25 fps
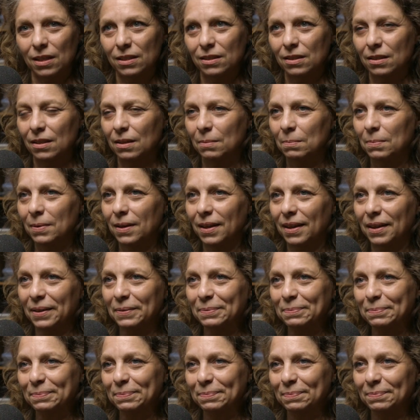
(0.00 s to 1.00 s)
and I'm playing
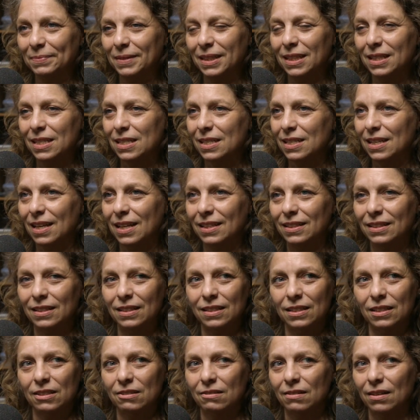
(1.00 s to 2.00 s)
in the sand and
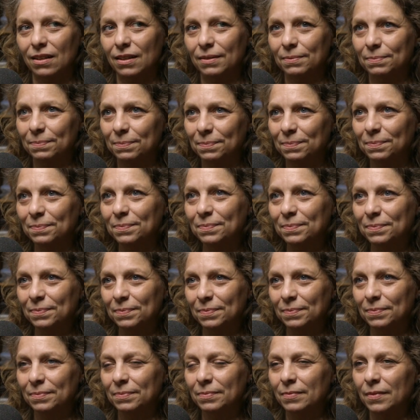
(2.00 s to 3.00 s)
it's great.
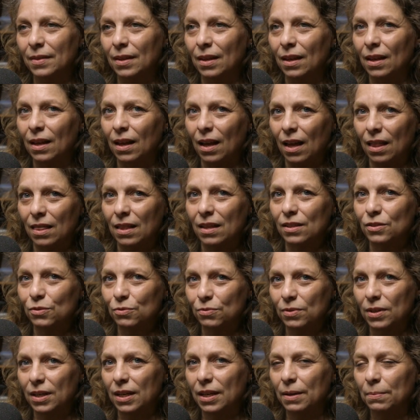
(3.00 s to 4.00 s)
And that's
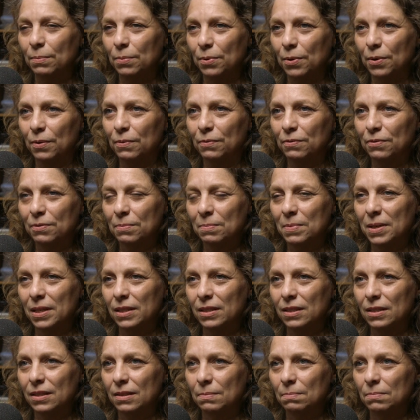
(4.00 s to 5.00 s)
really important for me
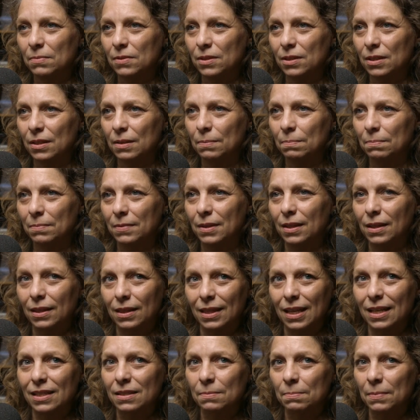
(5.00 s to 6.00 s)

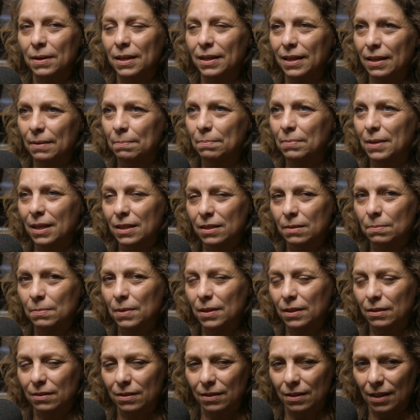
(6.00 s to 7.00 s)
that's my
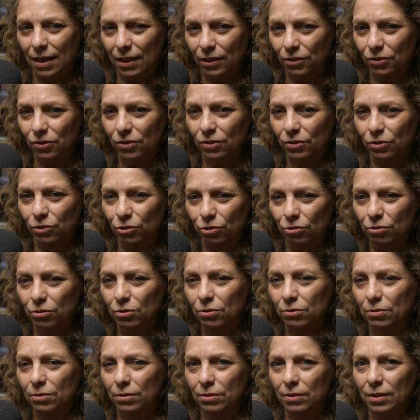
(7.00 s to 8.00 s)
natural
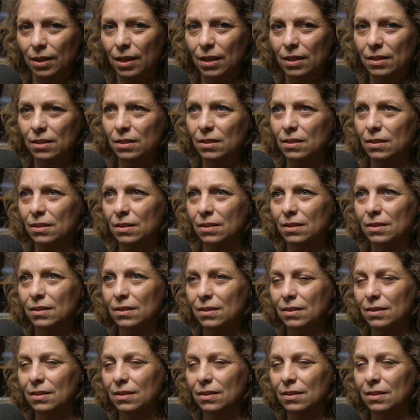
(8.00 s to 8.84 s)
true essence.